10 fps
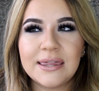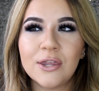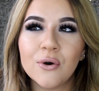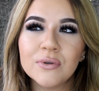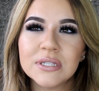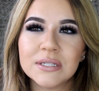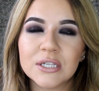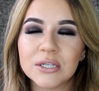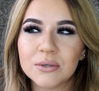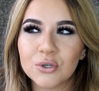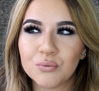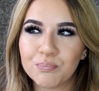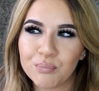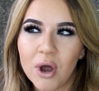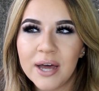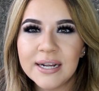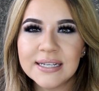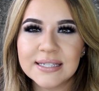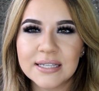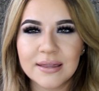those products,